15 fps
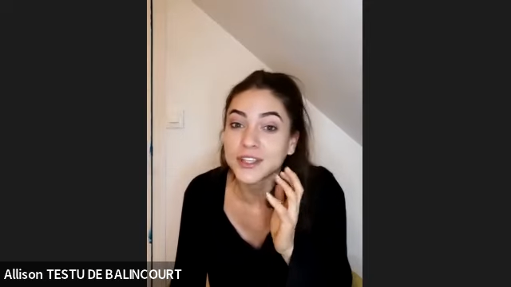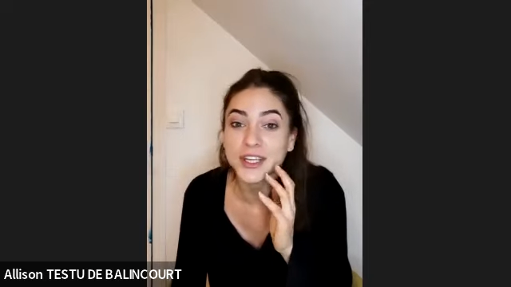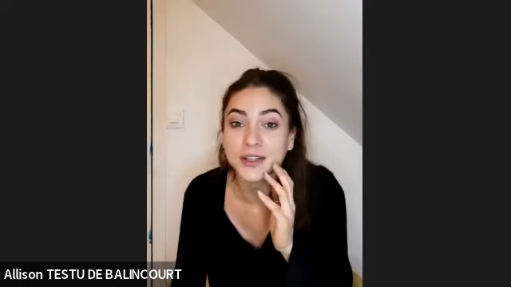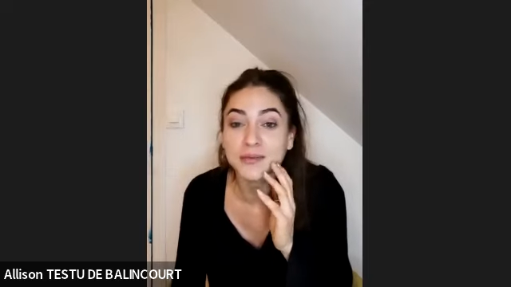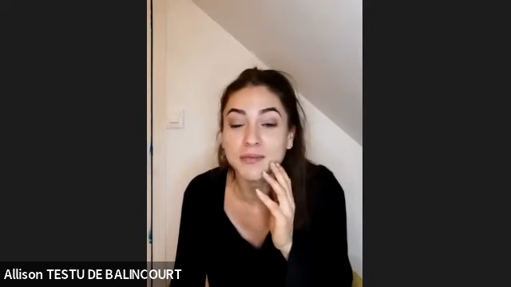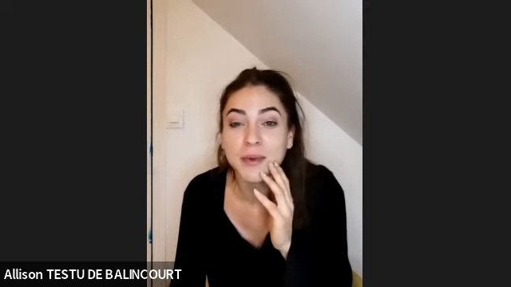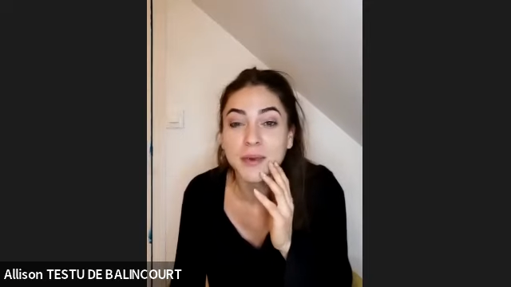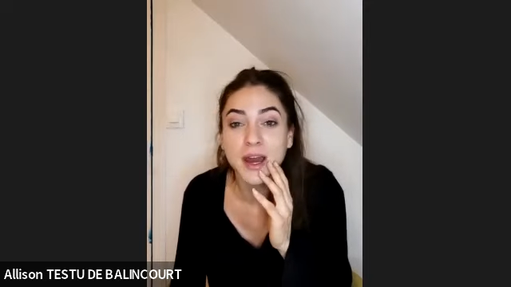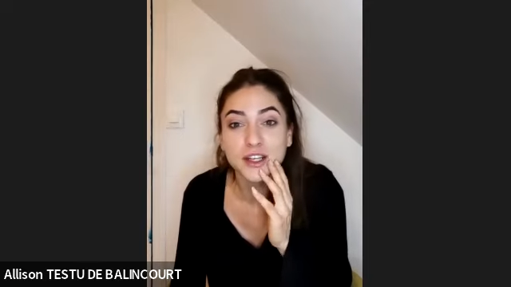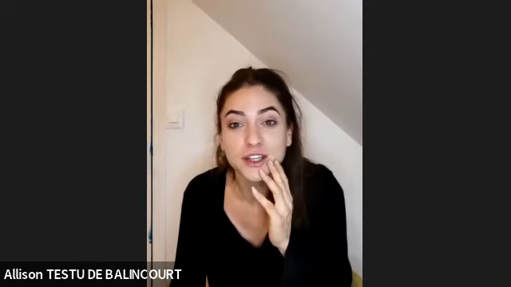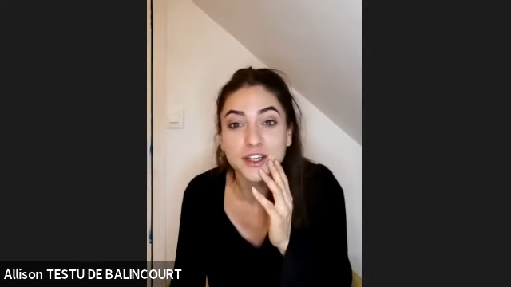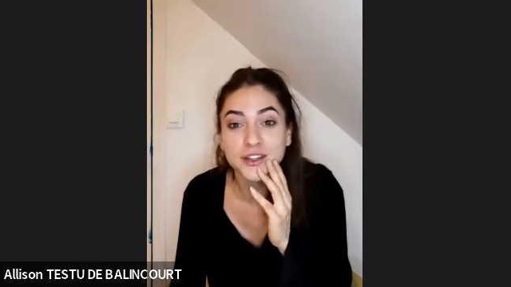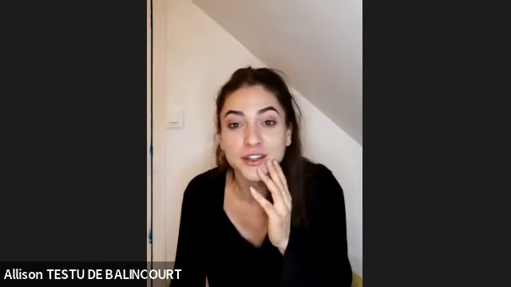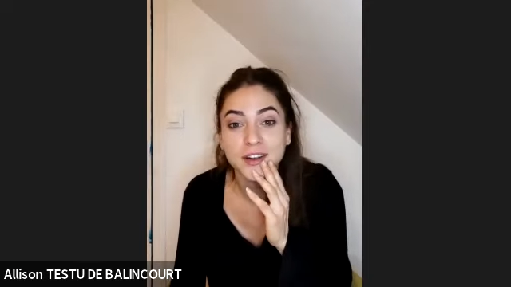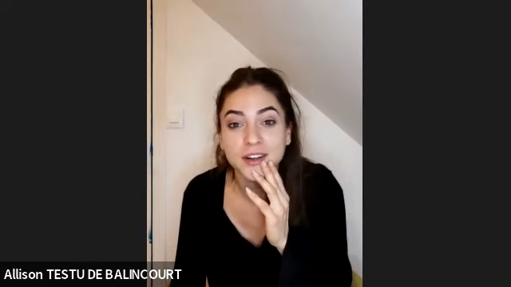hit
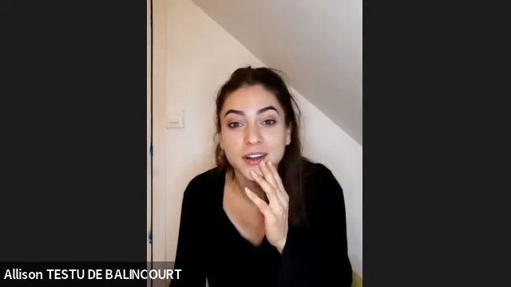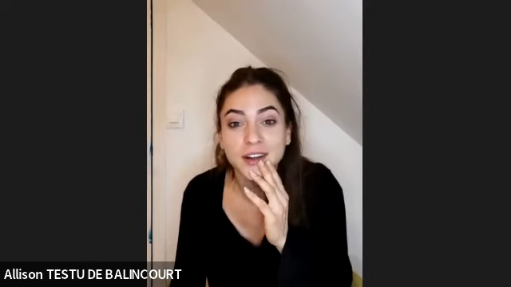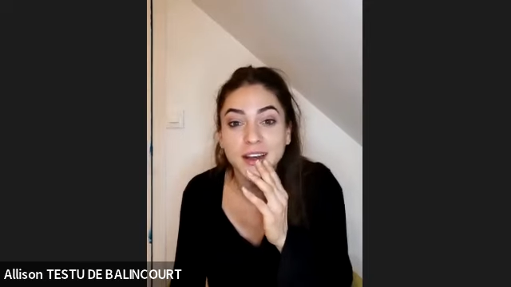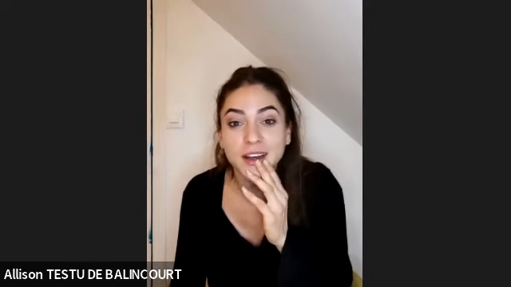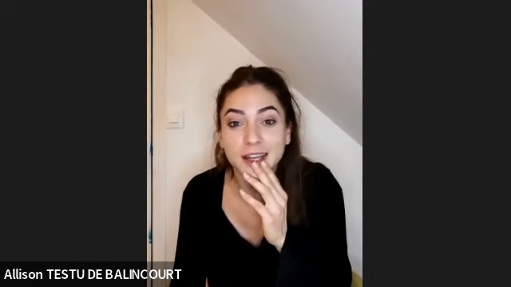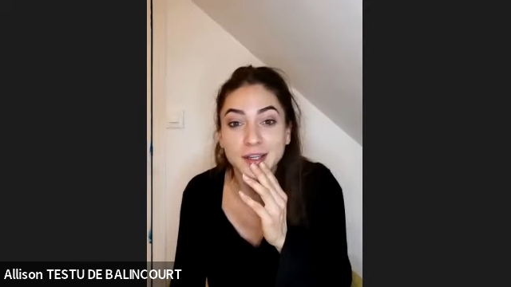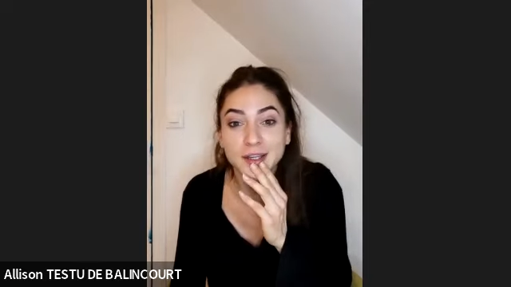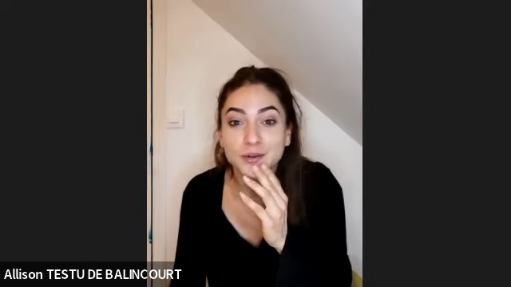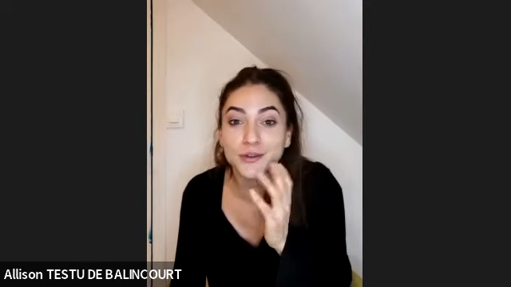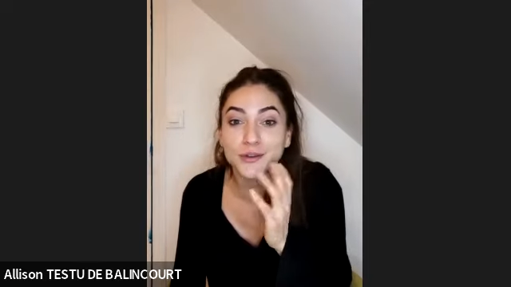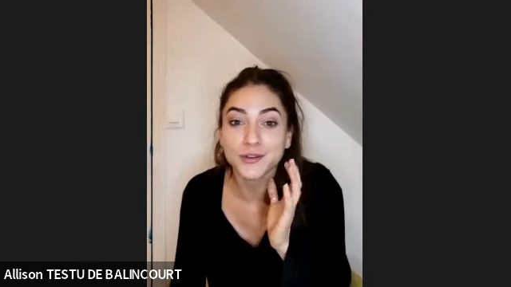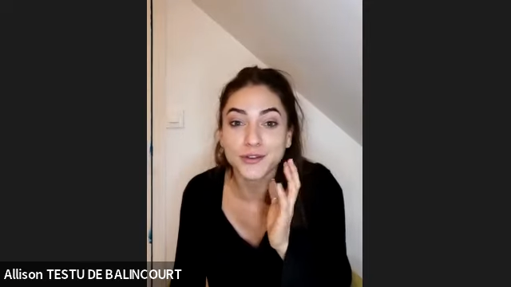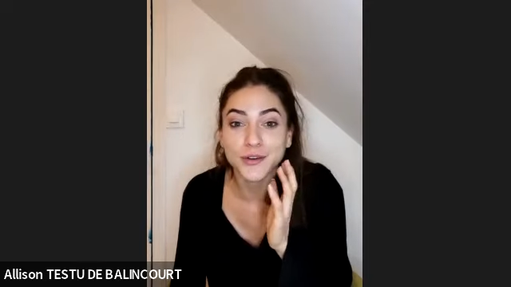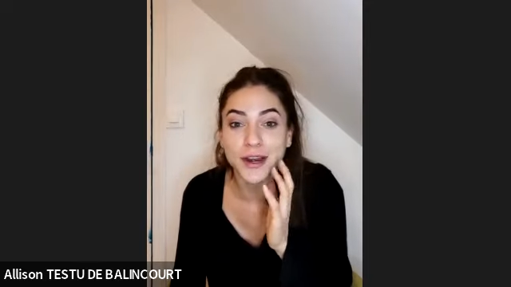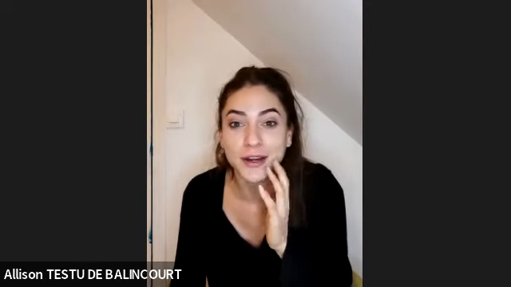much and you
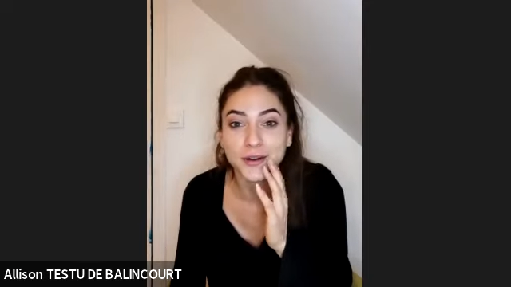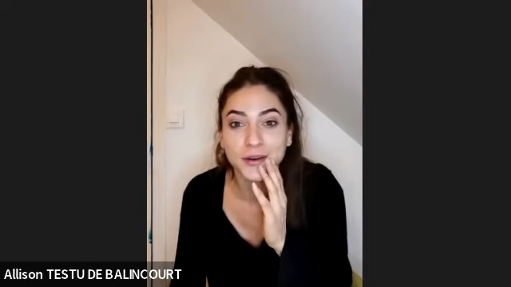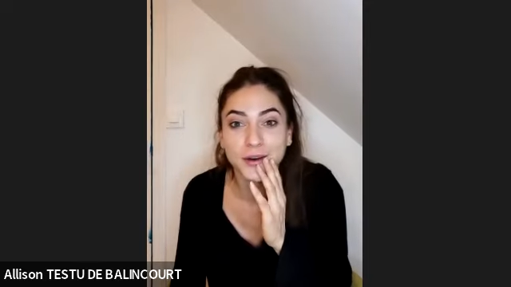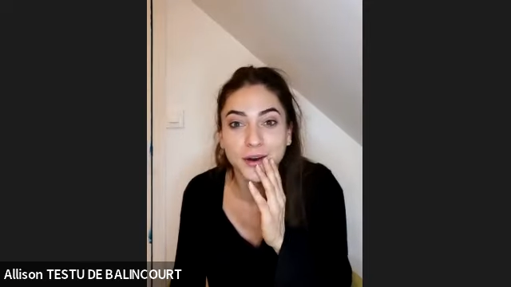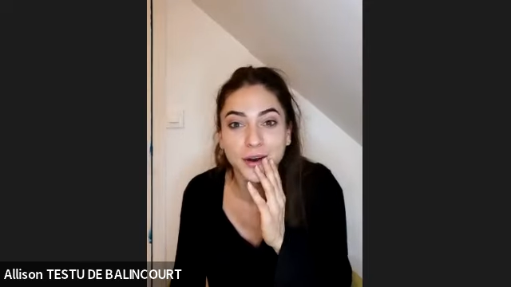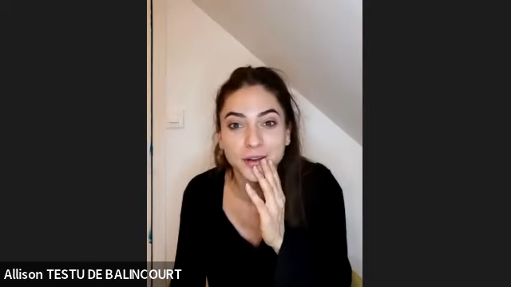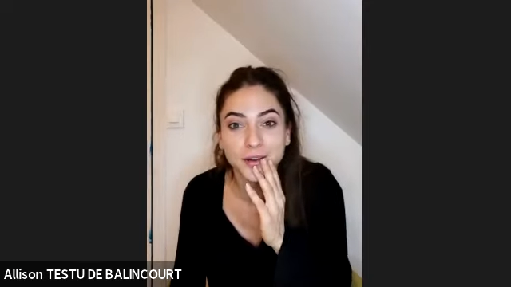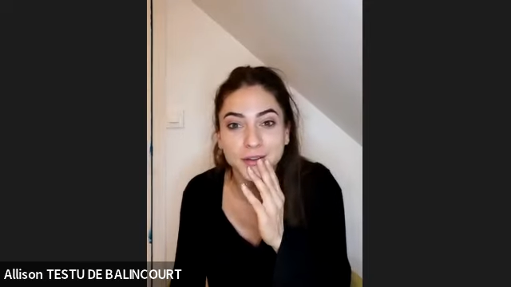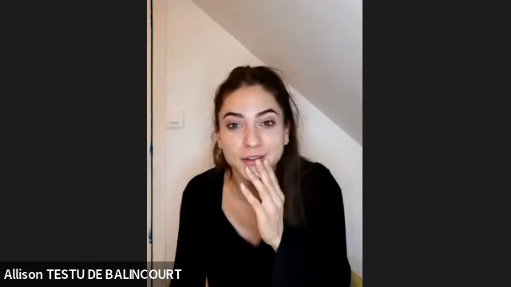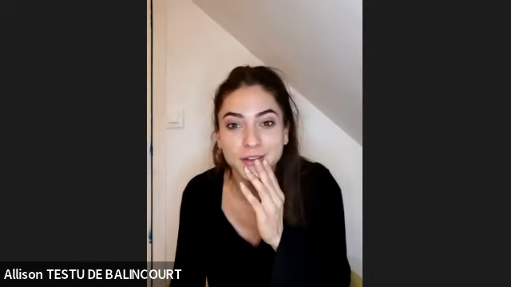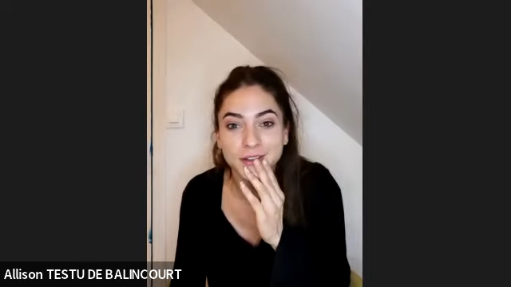don't train a lot.